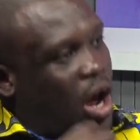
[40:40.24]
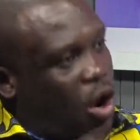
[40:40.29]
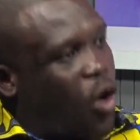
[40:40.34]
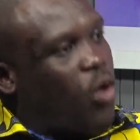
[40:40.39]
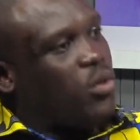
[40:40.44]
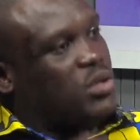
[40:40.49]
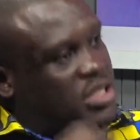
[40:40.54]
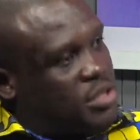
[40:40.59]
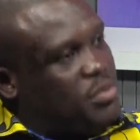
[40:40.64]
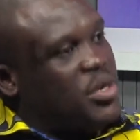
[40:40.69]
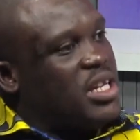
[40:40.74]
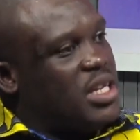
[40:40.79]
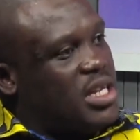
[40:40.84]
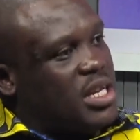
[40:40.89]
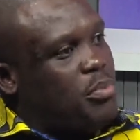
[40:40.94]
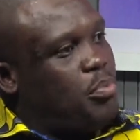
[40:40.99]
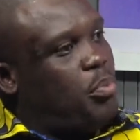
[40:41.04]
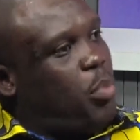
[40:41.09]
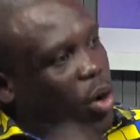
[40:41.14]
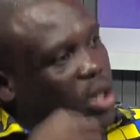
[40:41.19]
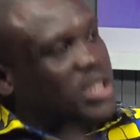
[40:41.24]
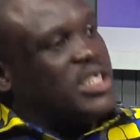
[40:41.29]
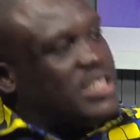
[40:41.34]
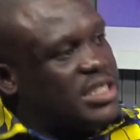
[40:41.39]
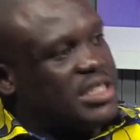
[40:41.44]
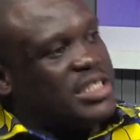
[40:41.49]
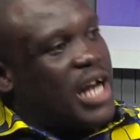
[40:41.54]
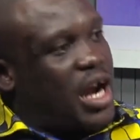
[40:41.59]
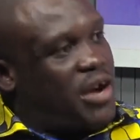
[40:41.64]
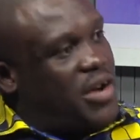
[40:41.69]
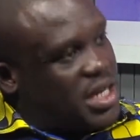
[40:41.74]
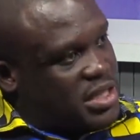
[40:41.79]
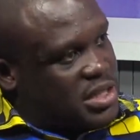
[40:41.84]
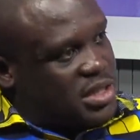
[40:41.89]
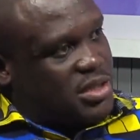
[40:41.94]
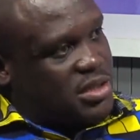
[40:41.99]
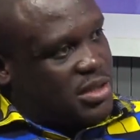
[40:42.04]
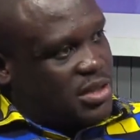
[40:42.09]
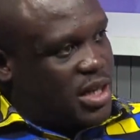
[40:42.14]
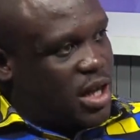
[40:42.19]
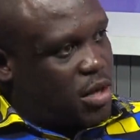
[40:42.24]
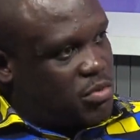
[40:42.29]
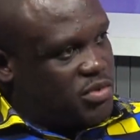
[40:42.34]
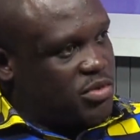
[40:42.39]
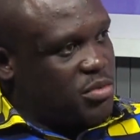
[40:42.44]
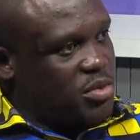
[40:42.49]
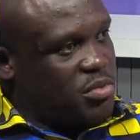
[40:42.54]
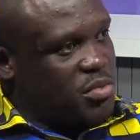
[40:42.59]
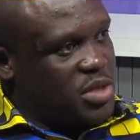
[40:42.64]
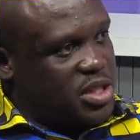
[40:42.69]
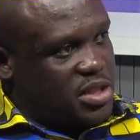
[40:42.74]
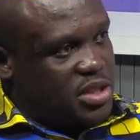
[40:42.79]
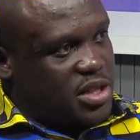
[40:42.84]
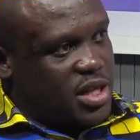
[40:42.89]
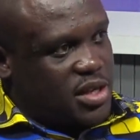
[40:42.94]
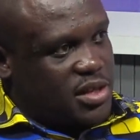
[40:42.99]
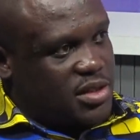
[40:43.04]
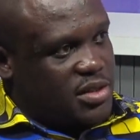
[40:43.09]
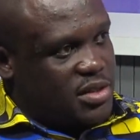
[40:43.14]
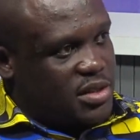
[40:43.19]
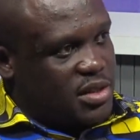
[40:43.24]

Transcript: ultimately, policy direction comes from the minister.